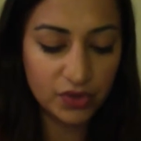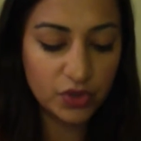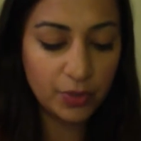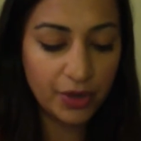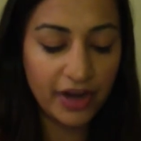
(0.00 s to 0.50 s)

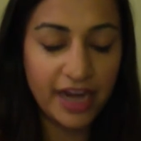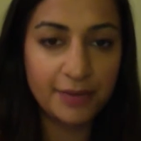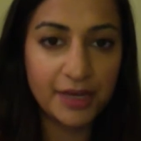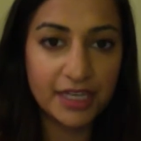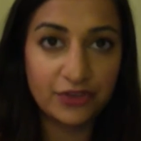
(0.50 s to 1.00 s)
Super
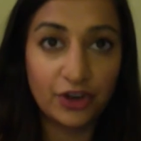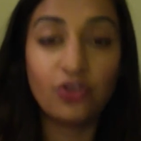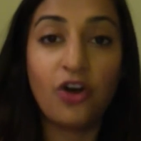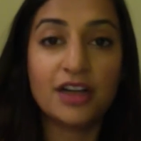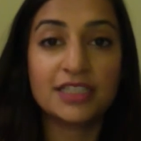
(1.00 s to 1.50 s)
great because for a
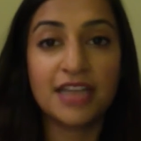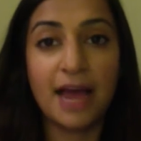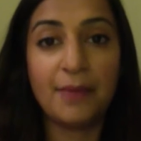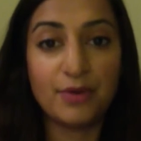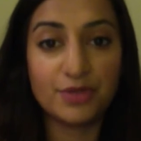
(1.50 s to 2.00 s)
long
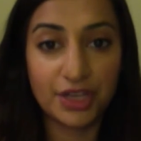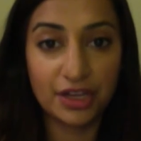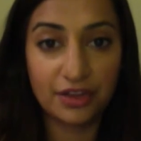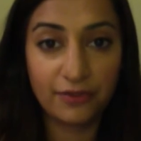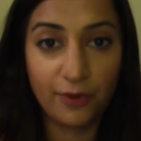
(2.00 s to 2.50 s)
time I was
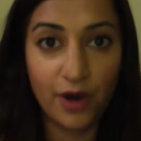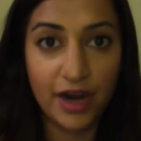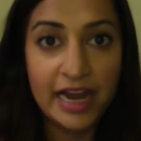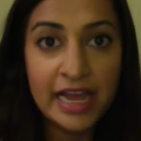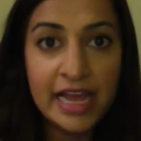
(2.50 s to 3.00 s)
looking
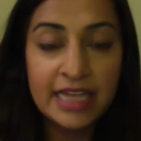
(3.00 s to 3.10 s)
for